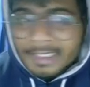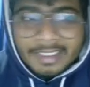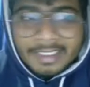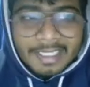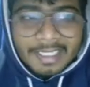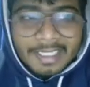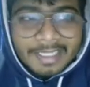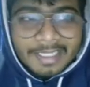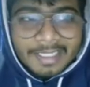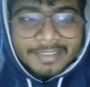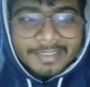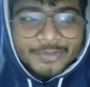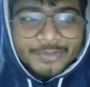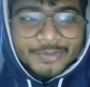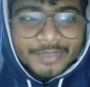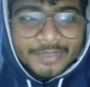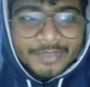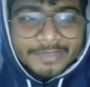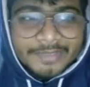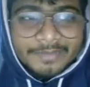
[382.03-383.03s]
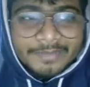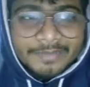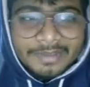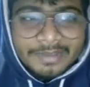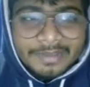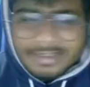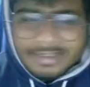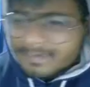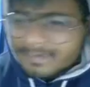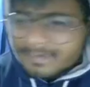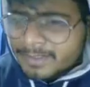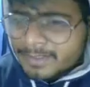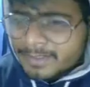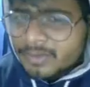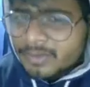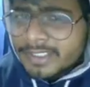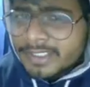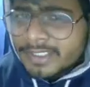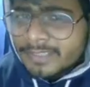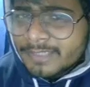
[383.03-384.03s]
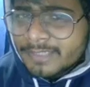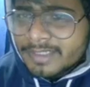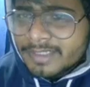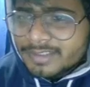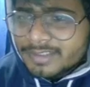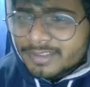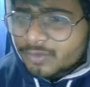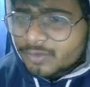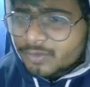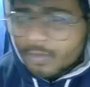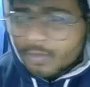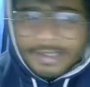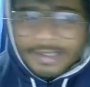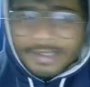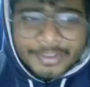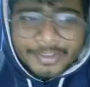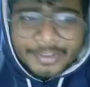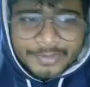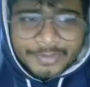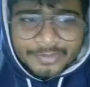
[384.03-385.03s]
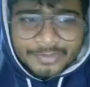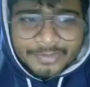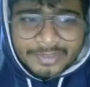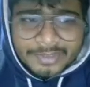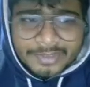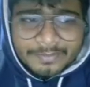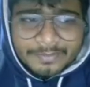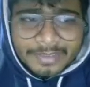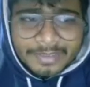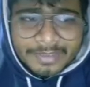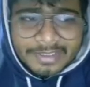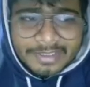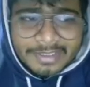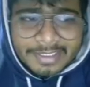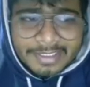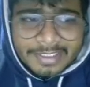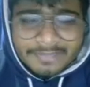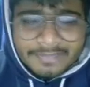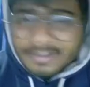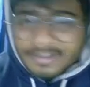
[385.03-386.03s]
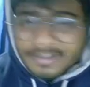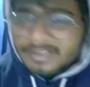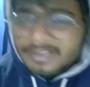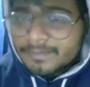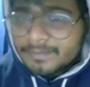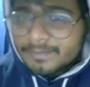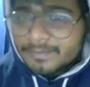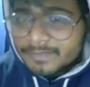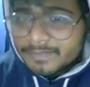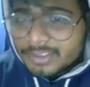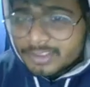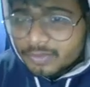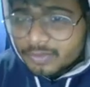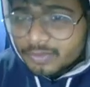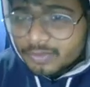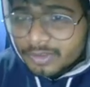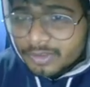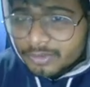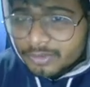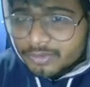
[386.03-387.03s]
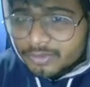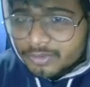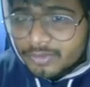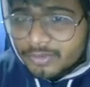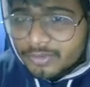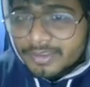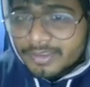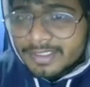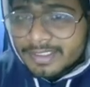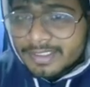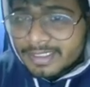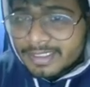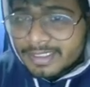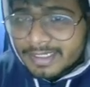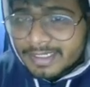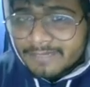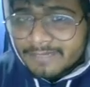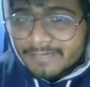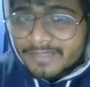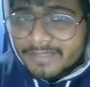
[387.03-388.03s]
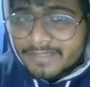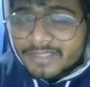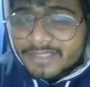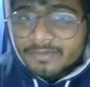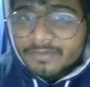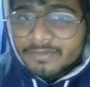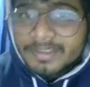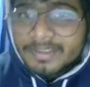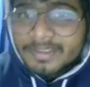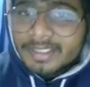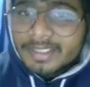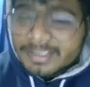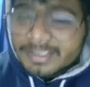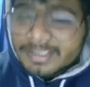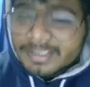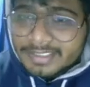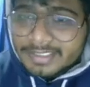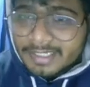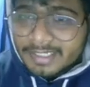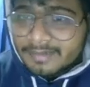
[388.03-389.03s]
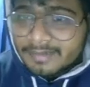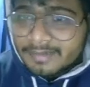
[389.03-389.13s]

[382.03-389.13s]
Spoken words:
And as soon as B, is B calling anyone else? No. So as soon as B gets finished, this will also get finished from the stack,